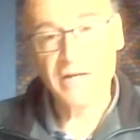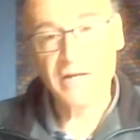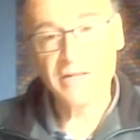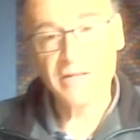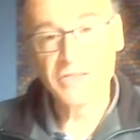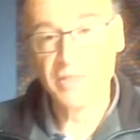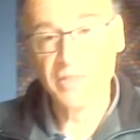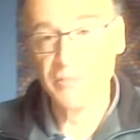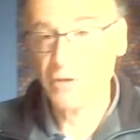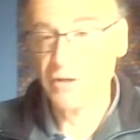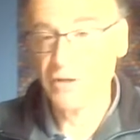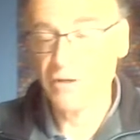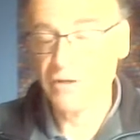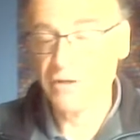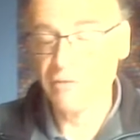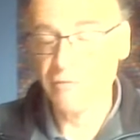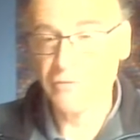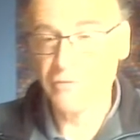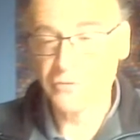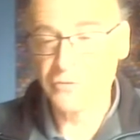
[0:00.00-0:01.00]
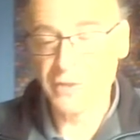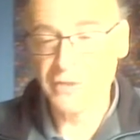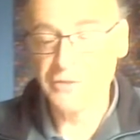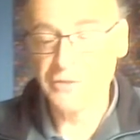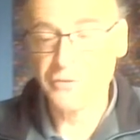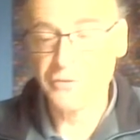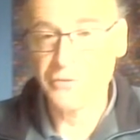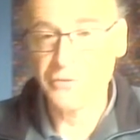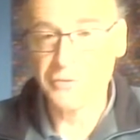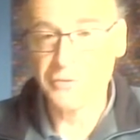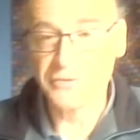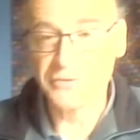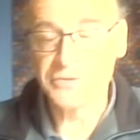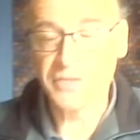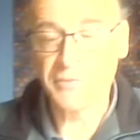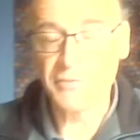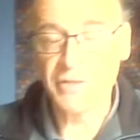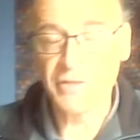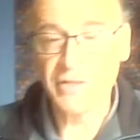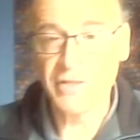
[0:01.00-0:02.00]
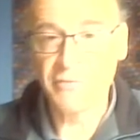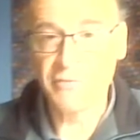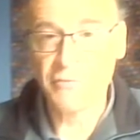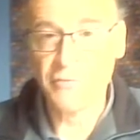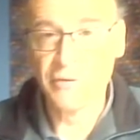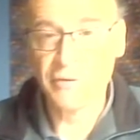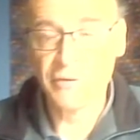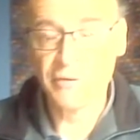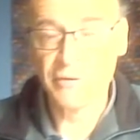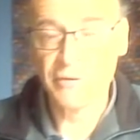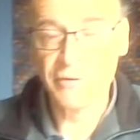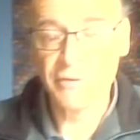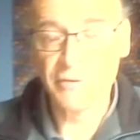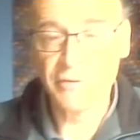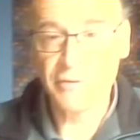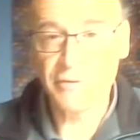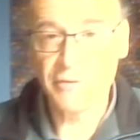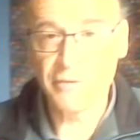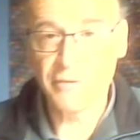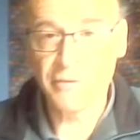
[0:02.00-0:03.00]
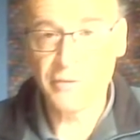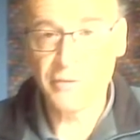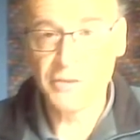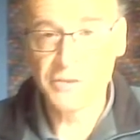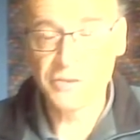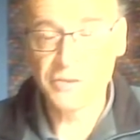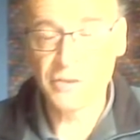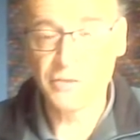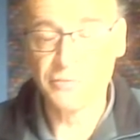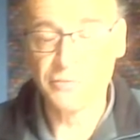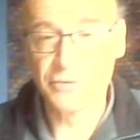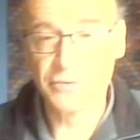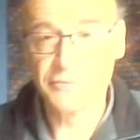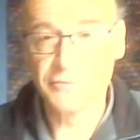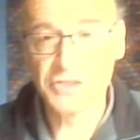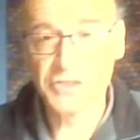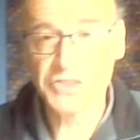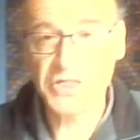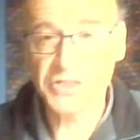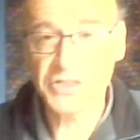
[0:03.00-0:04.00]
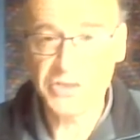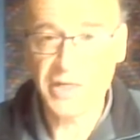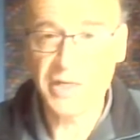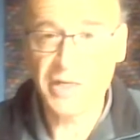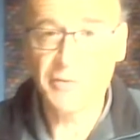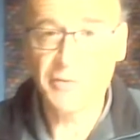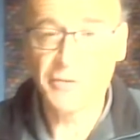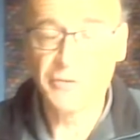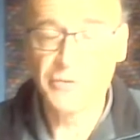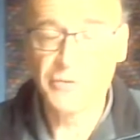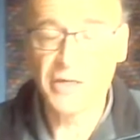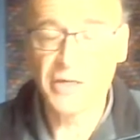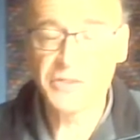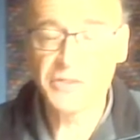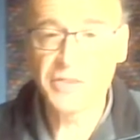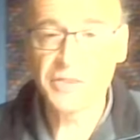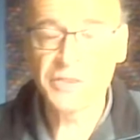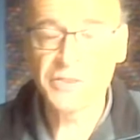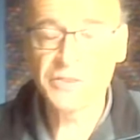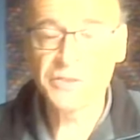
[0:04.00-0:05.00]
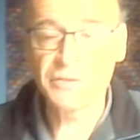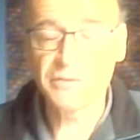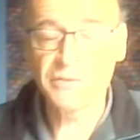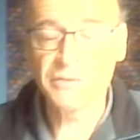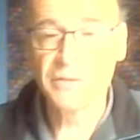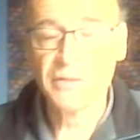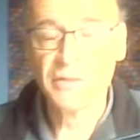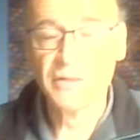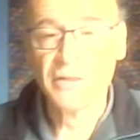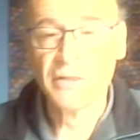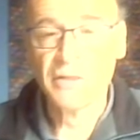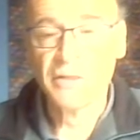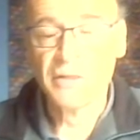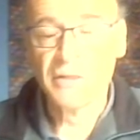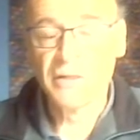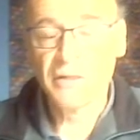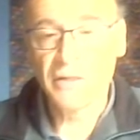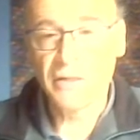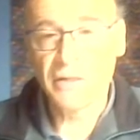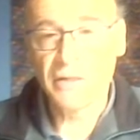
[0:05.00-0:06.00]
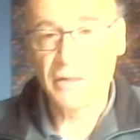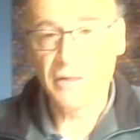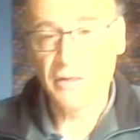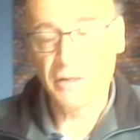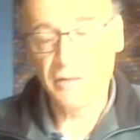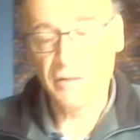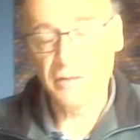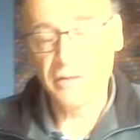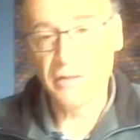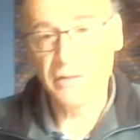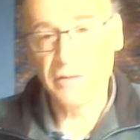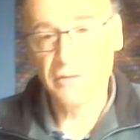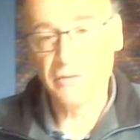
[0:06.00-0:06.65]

similarly with the trade unions, I mean, they were, the Histadrut was a sectarian organization. It